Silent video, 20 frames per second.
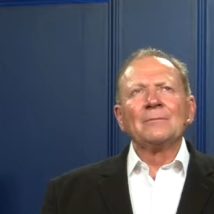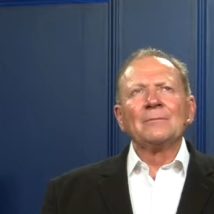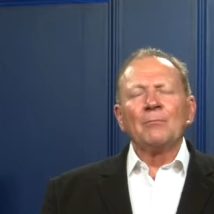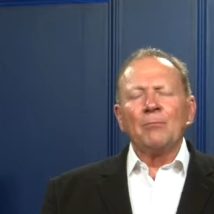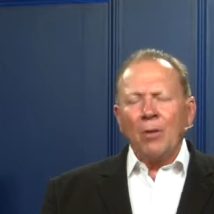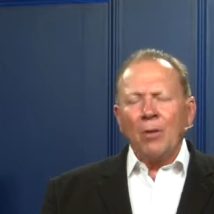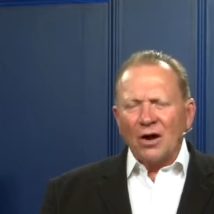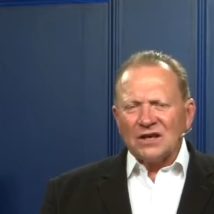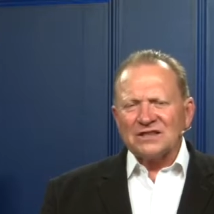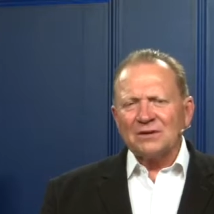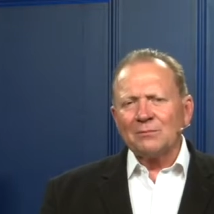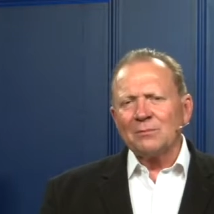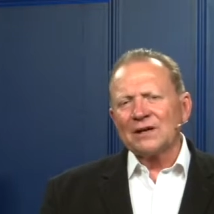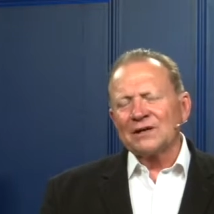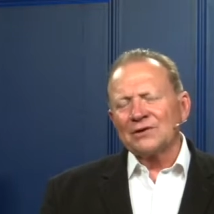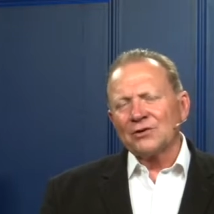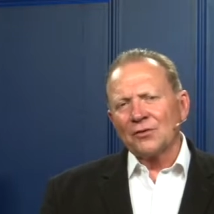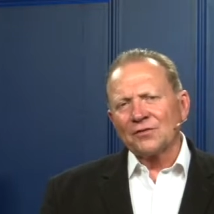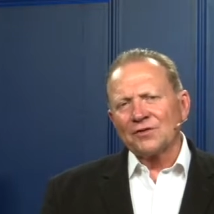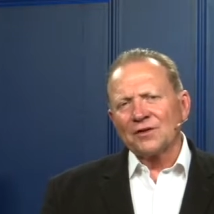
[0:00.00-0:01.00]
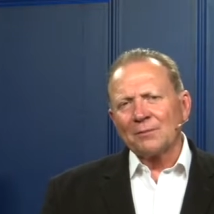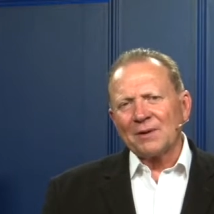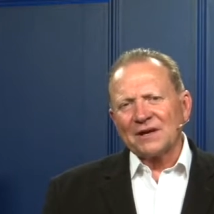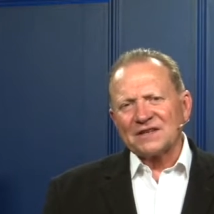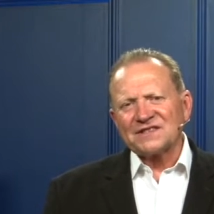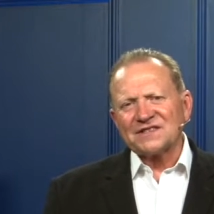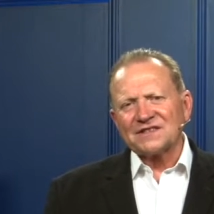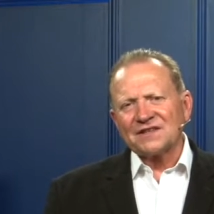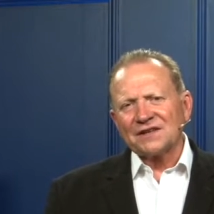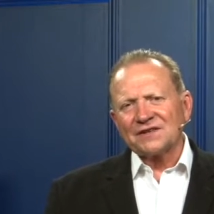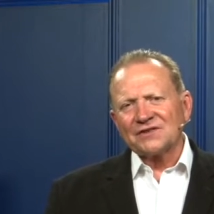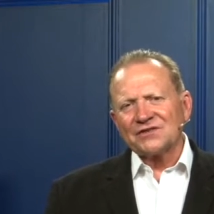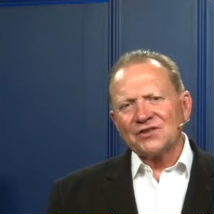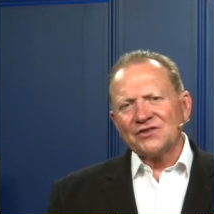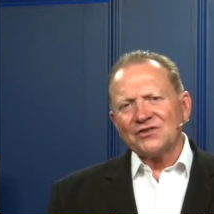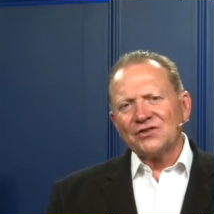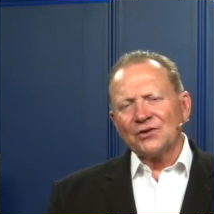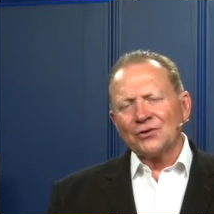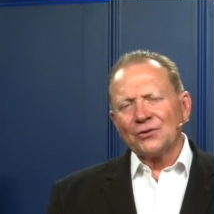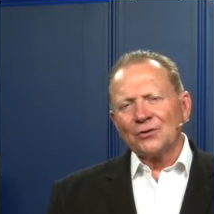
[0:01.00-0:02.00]
possibly not the best thing to
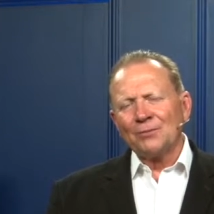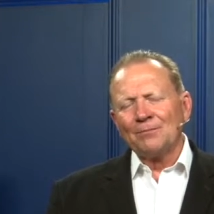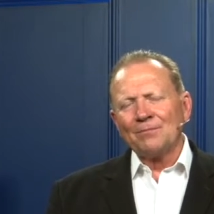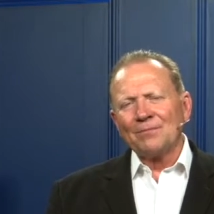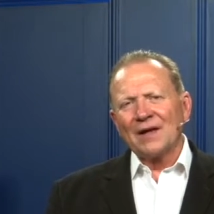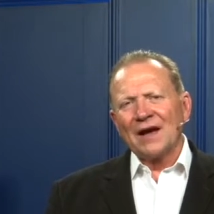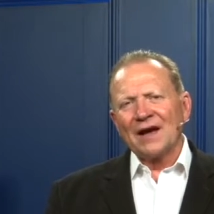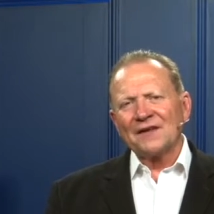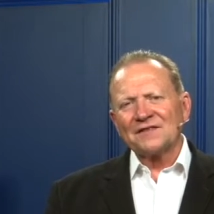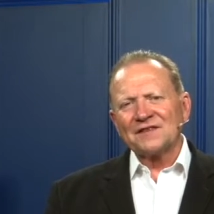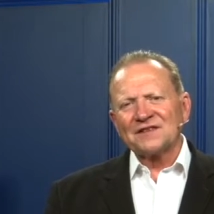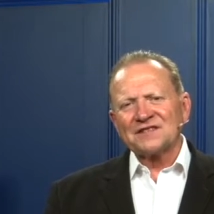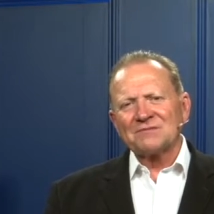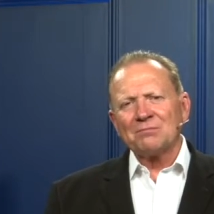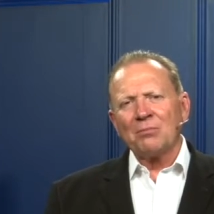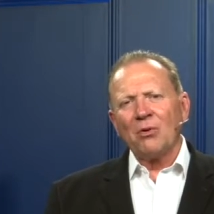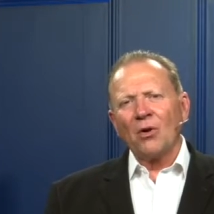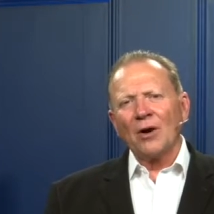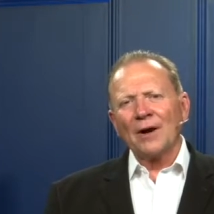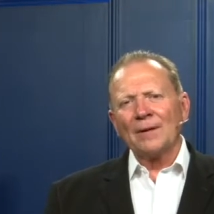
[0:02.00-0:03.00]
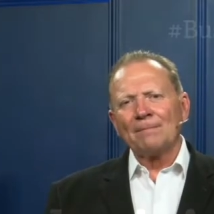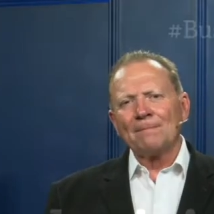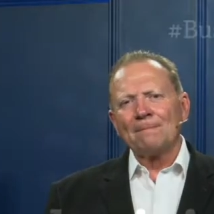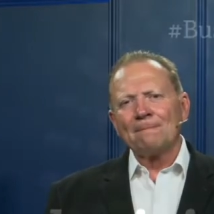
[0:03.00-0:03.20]
do at this point.